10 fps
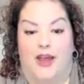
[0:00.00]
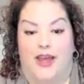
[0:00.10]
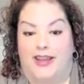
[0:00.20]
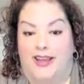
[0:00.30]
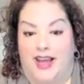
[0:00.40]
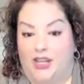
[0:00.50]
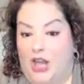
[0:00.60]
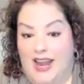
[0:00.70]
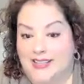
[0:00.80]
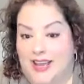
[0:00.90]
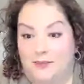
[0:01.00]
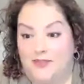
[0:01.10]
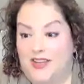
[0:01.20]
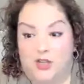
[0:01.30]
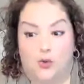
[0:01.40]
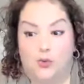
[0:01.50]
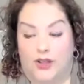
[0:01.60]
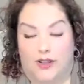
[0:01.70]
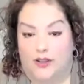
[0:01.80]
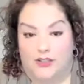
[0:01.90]
But a lot of times they don't
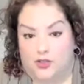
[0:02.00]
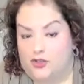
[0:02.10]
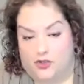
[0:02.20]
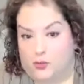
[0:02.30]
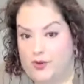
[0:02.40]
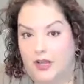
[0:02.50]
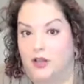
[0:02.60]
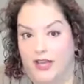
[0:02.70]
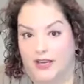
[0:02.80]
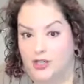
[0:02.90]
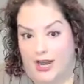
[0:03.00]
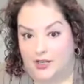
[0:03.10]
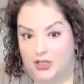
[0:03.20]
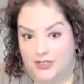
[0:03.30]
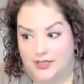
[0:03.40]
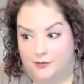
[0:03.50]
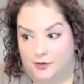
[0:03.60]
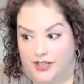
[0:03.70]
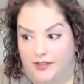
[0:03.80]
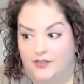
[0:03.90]
treat collection actions
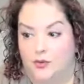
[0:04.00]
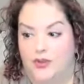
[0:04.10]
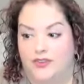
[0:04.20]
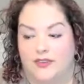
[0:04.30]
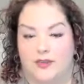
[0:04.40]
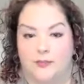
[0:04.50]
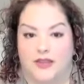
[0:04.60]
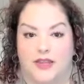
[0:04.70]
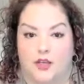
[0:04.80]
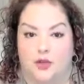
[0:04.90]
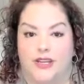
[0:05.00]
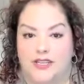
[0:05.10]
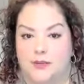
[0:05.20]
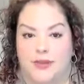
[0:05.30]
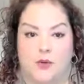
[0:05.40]
differently. So this is something that you need to